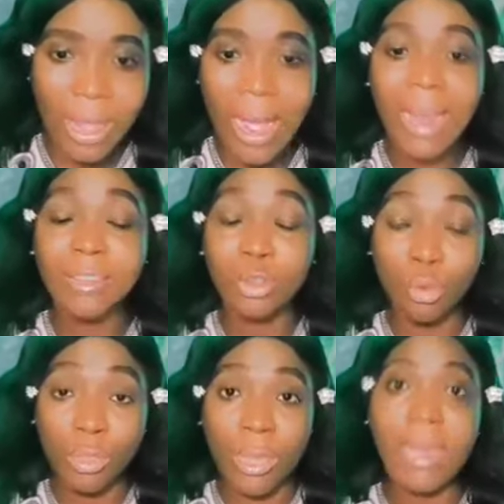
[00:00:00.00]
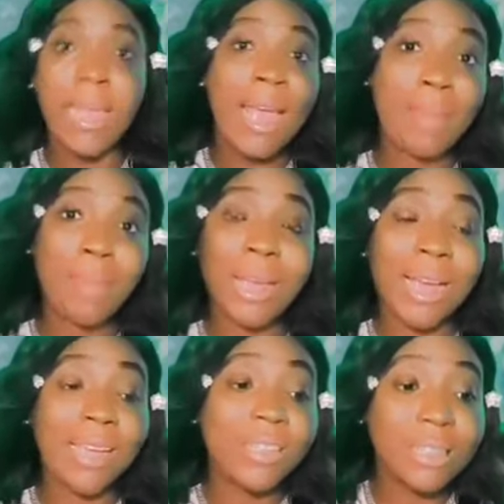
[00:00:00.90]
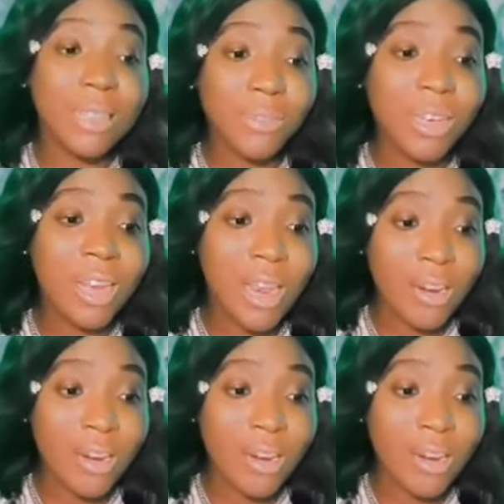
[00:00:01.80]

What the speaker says: And today, Emeka is living